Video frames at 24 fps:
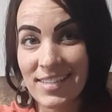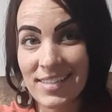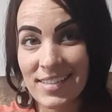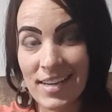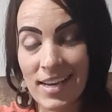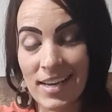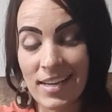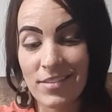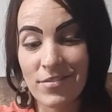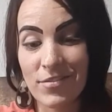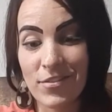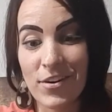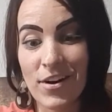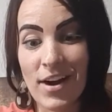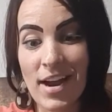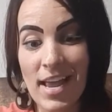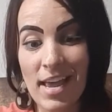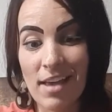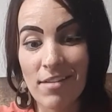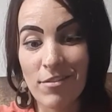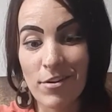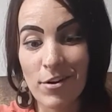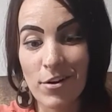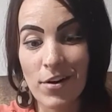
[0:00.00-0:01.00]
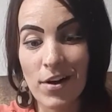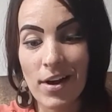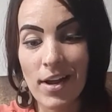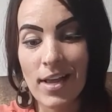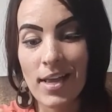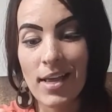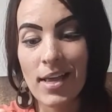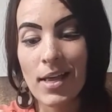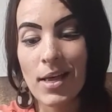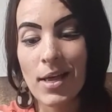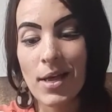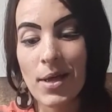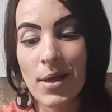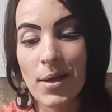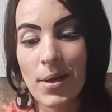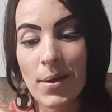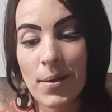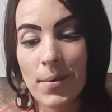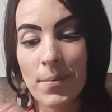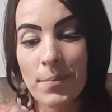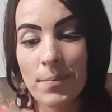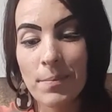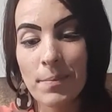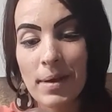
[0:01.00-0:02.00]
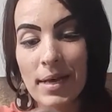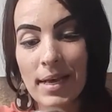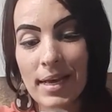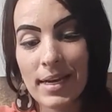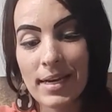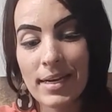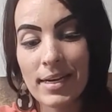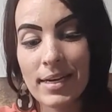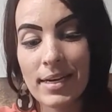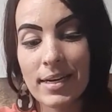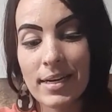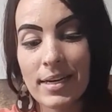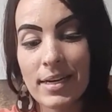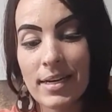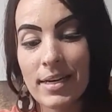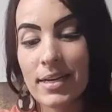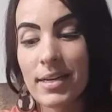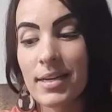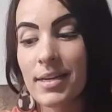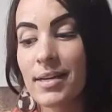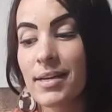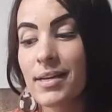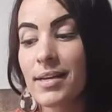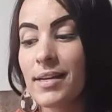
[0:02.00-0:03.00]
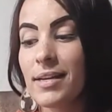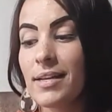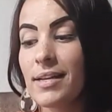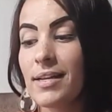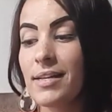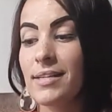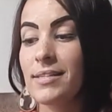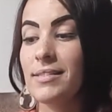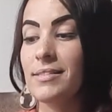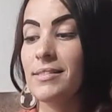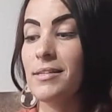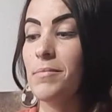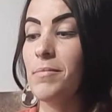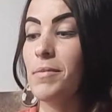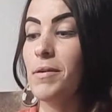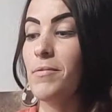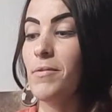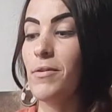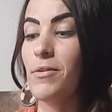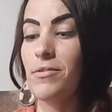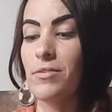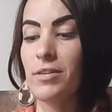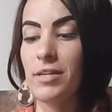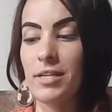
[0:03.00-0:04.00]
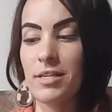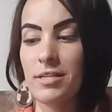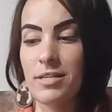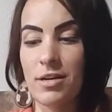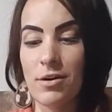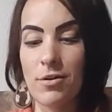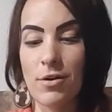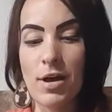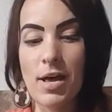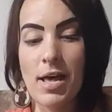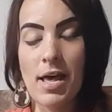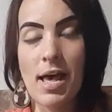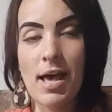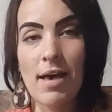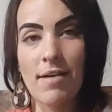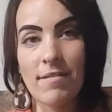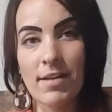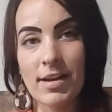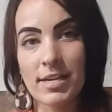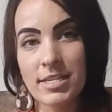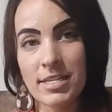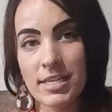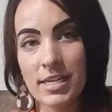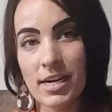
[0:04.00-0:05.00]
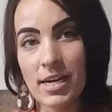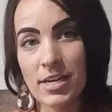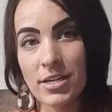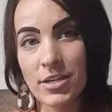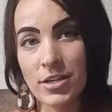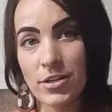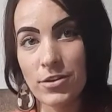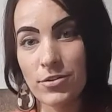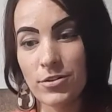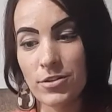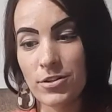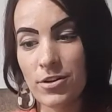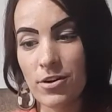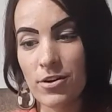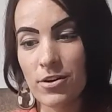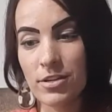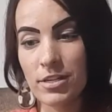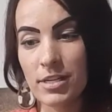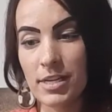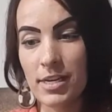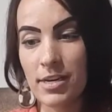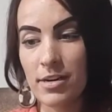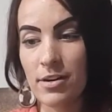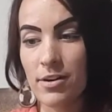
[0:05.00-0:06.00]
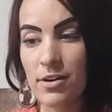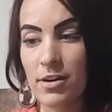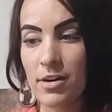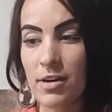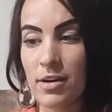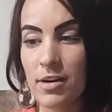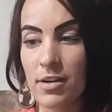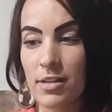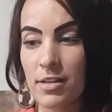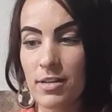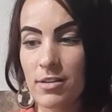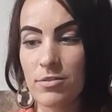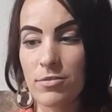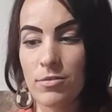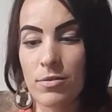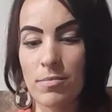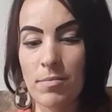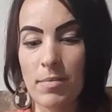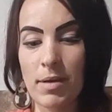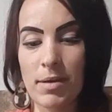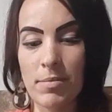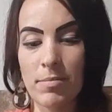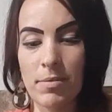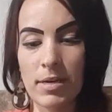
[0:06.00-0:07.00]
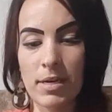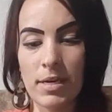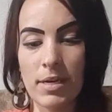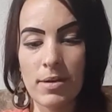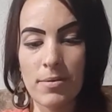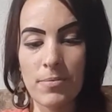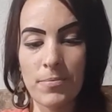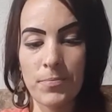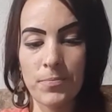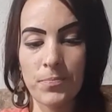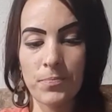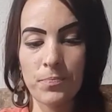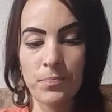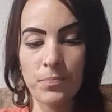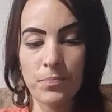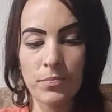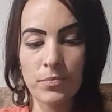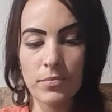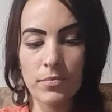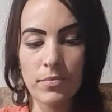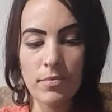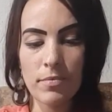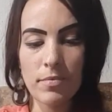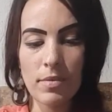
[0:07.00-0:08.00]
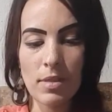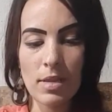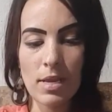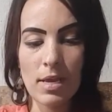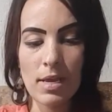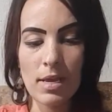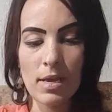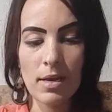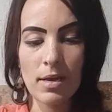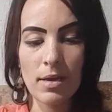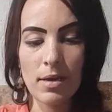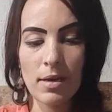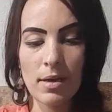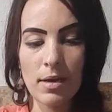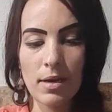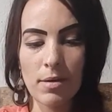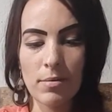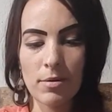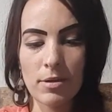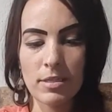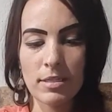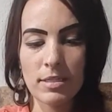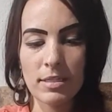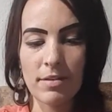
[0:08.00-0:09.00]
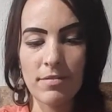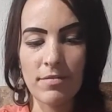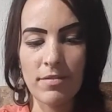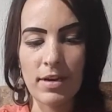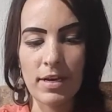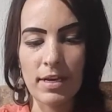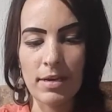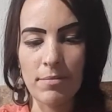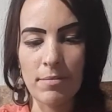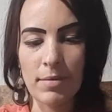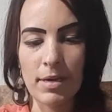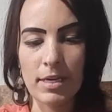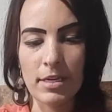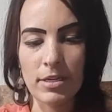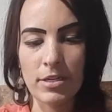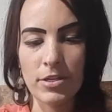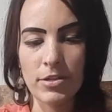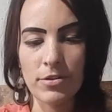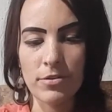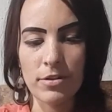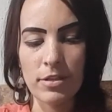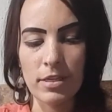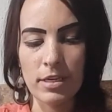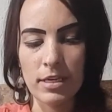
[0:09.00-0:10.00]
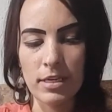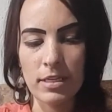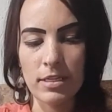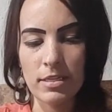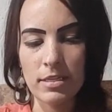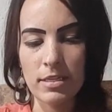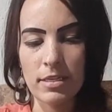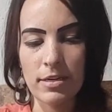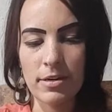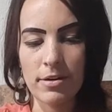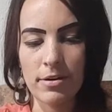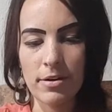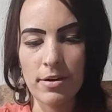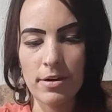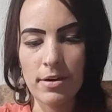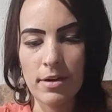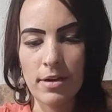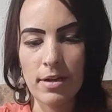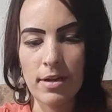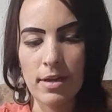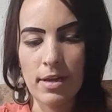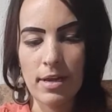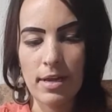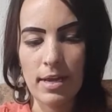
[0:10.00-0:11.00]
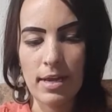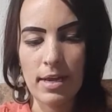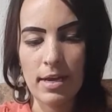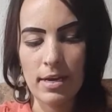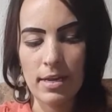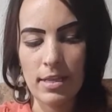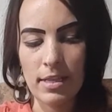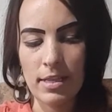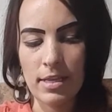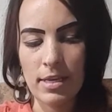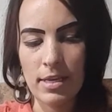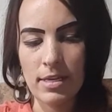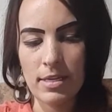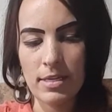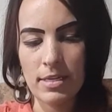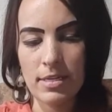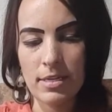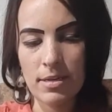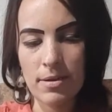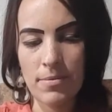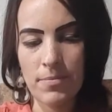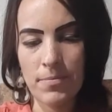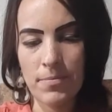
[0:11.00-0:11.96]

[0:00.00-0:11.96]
Takes forever, but this is gonna be worth it. So I've actually got 2 jars here. This one maybe, I'll see if I can make 2 of these here out of this.